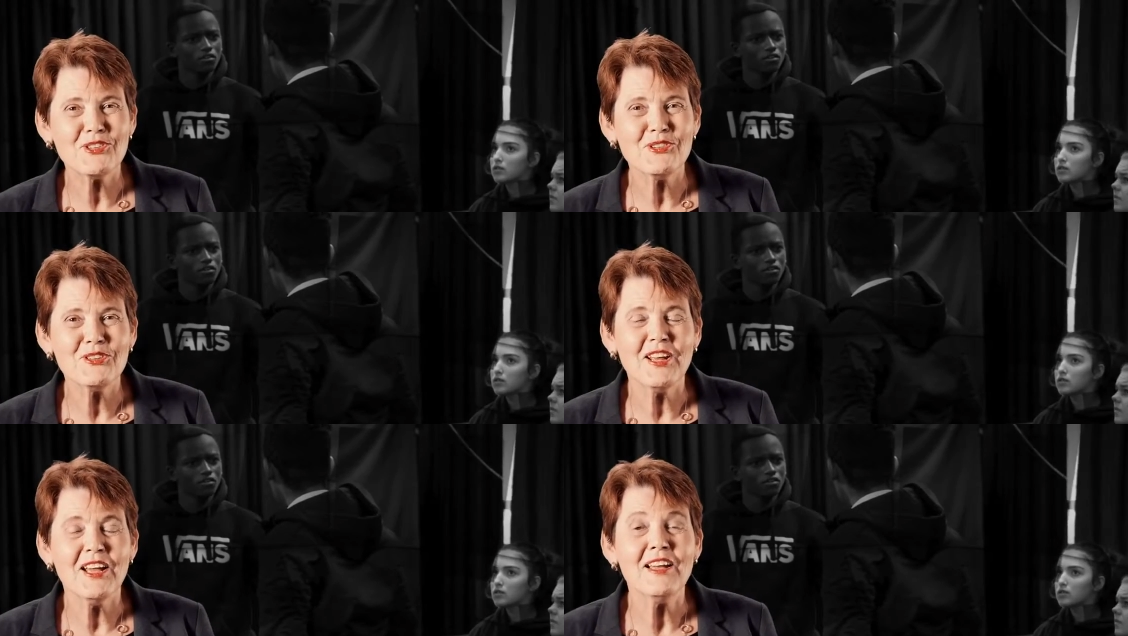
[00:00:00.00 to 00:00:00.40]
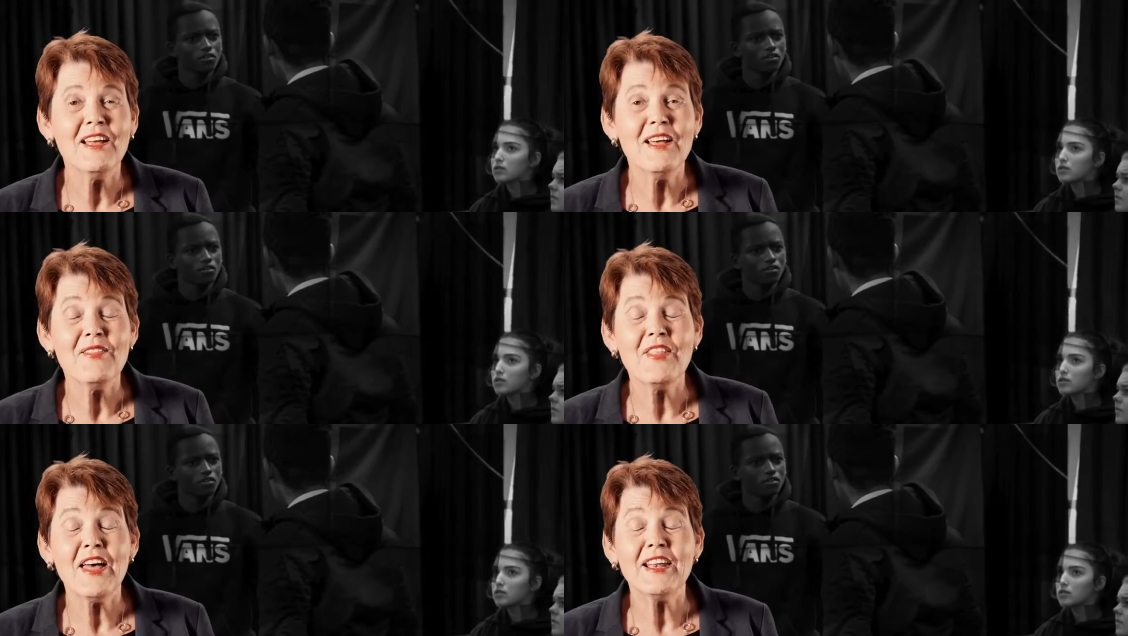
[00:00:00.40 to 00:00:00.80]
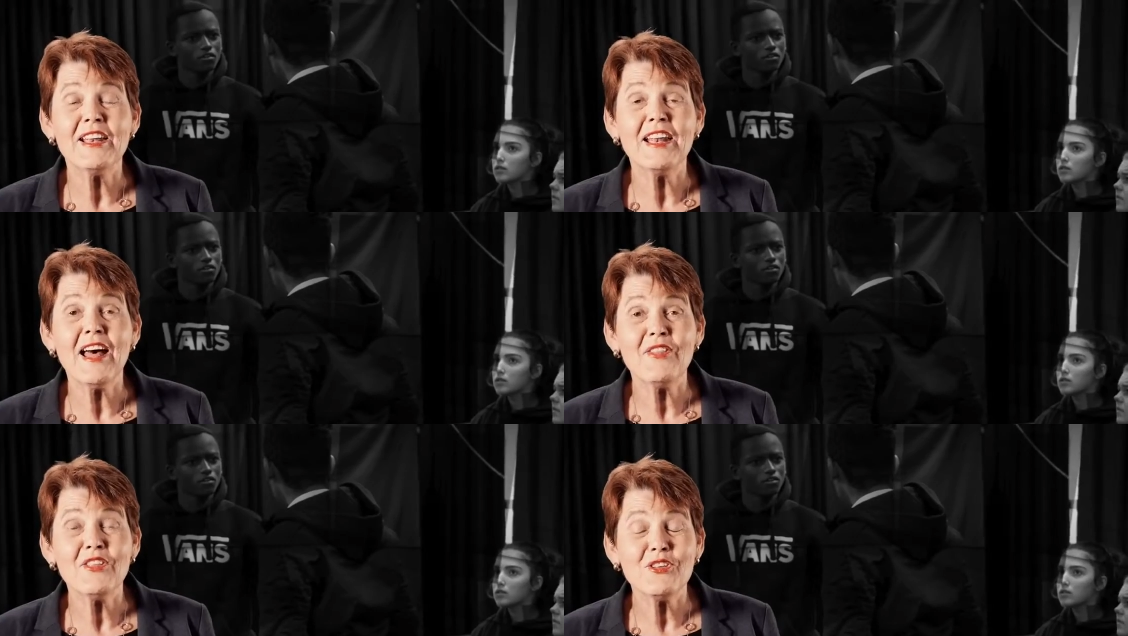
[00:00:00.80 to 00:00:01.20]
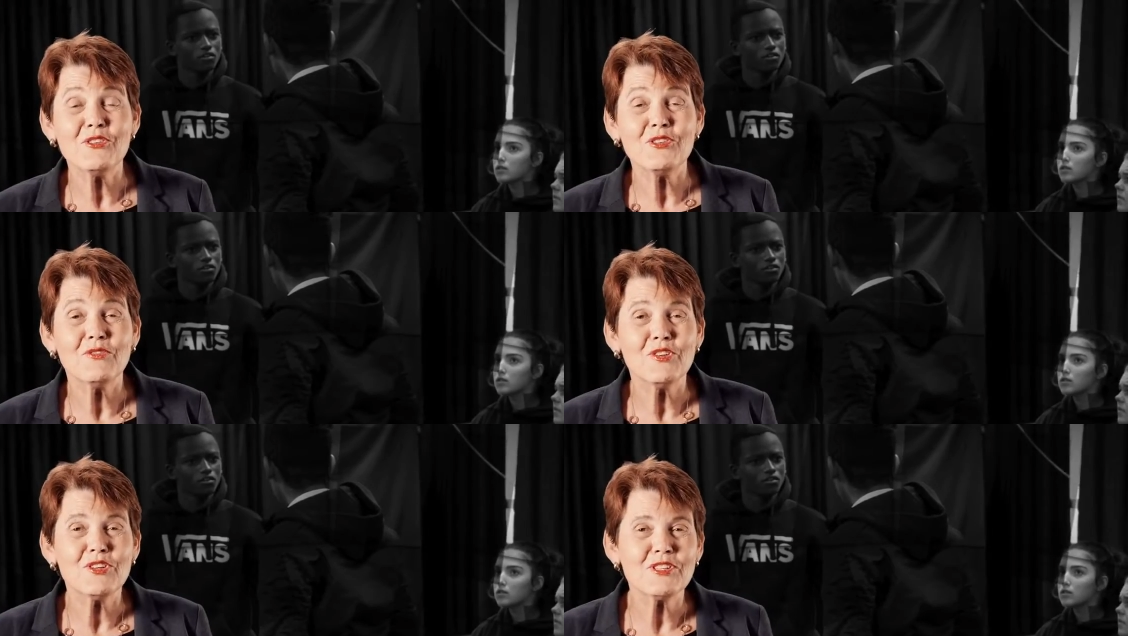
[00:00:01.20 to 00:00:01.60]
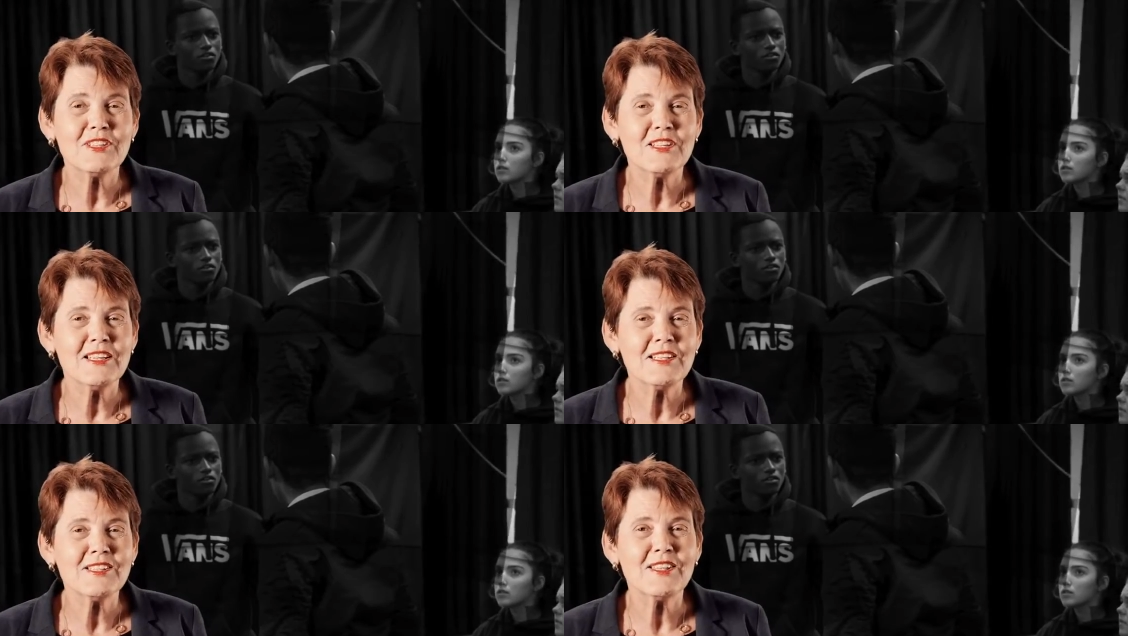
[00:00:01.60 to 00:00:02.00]
Speaker 1: sooner than at other
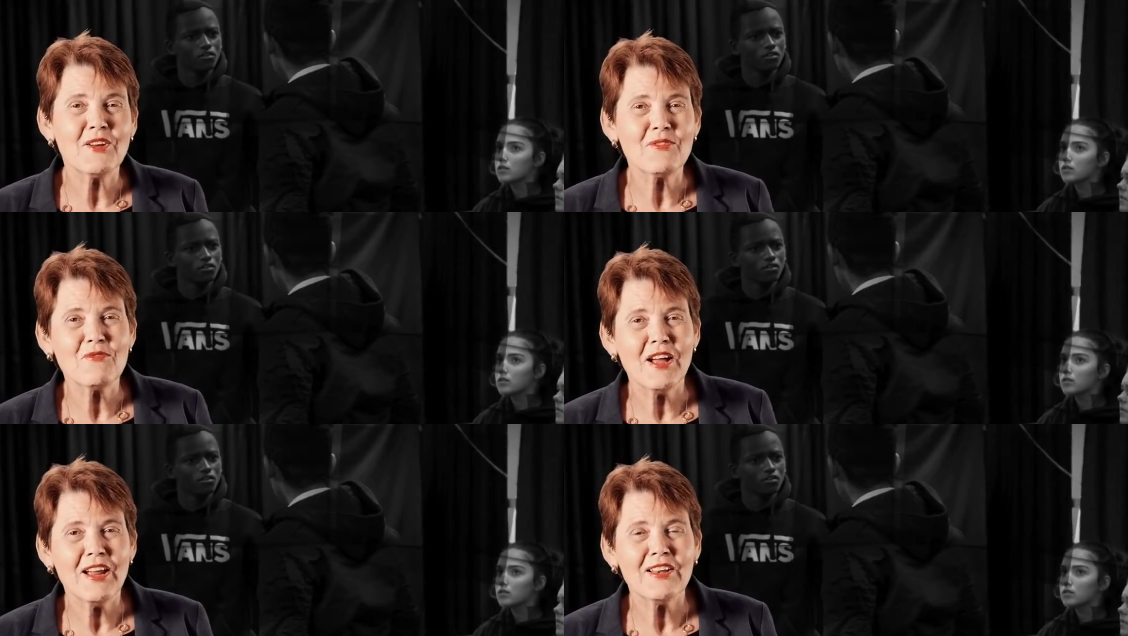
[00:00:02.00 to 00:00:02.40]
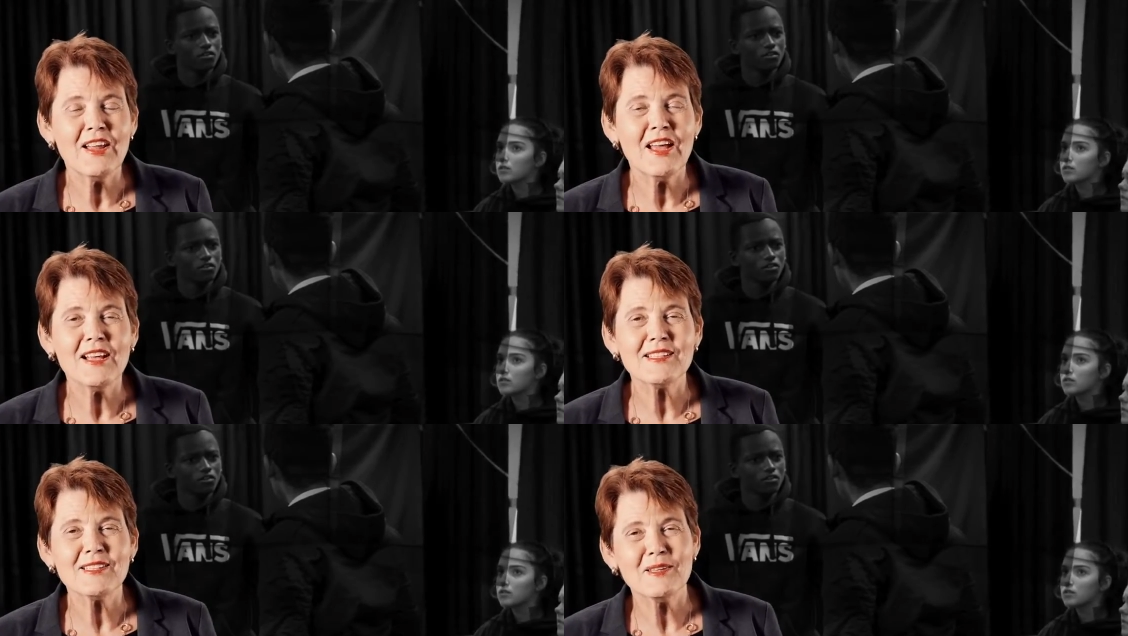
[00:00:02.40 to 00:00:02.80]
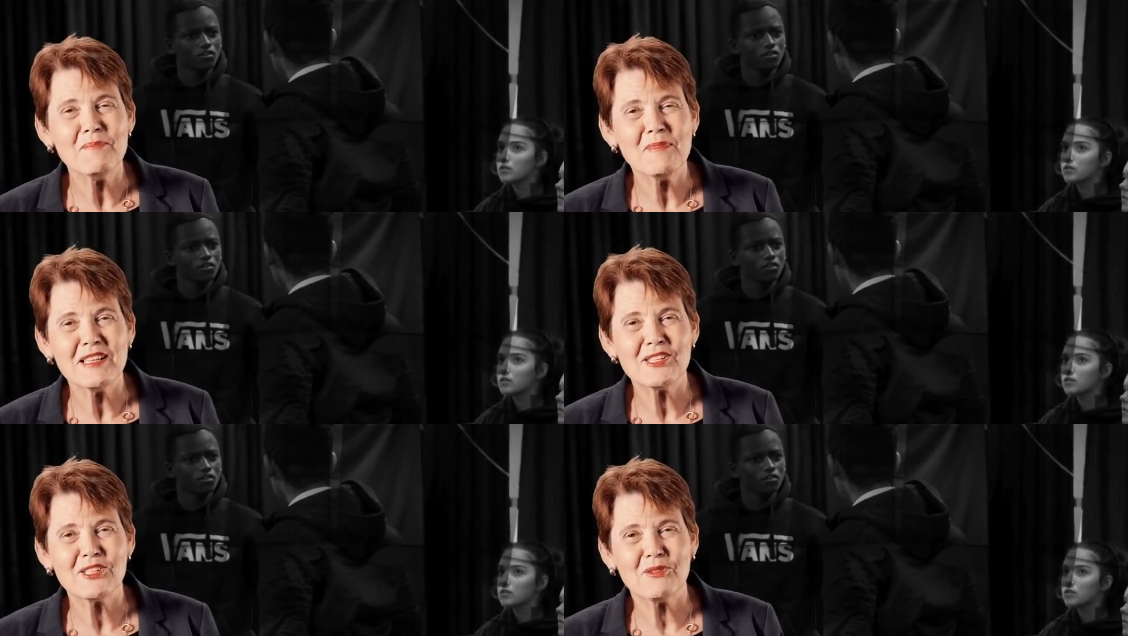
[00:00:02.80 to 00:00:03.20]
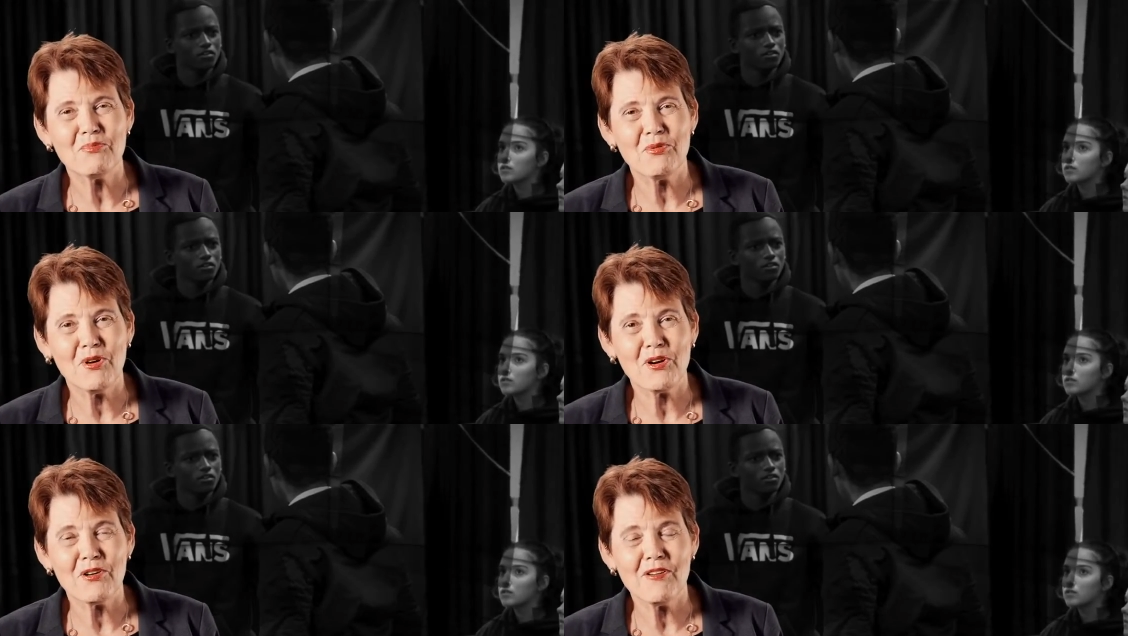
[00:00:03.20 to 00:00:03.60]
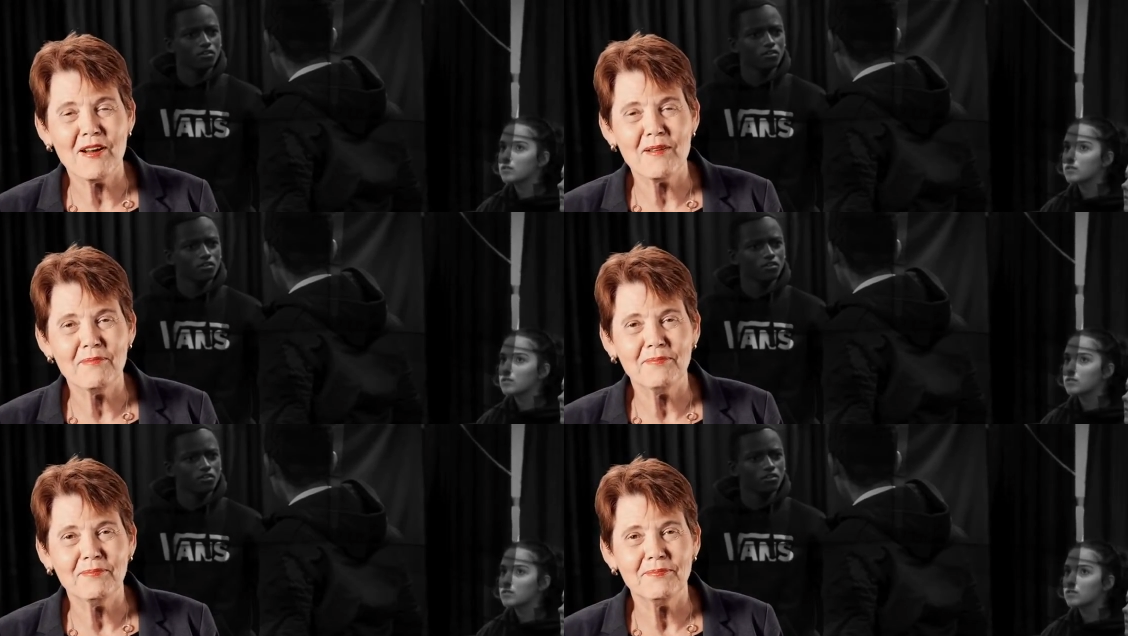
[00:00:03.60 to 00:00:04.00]
universities that run a semester
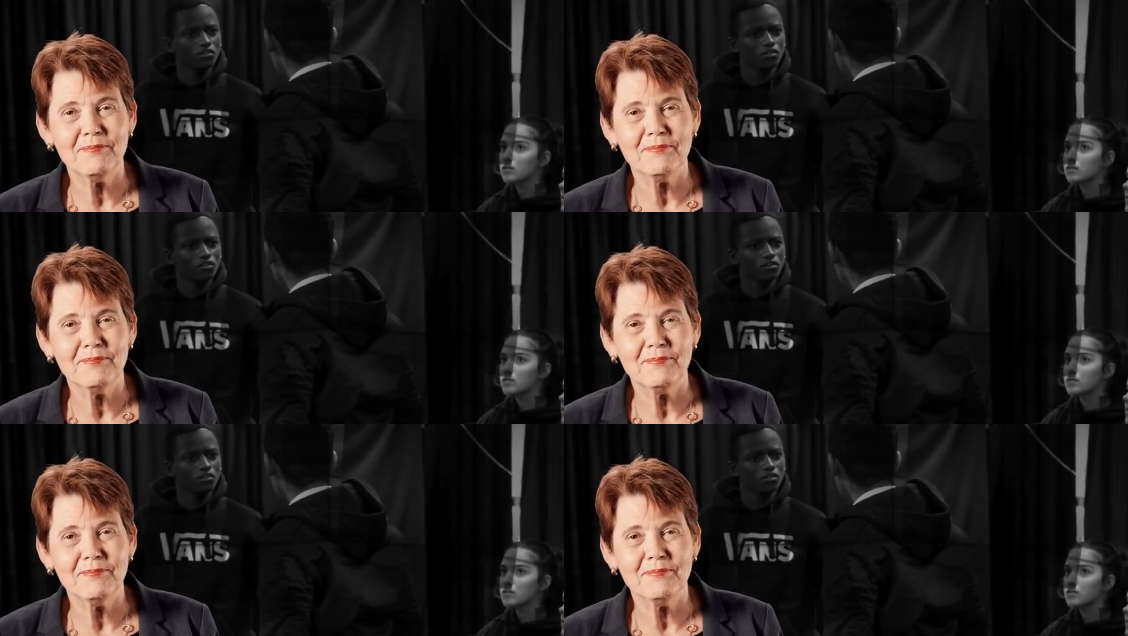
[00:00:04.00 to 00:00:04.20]
program.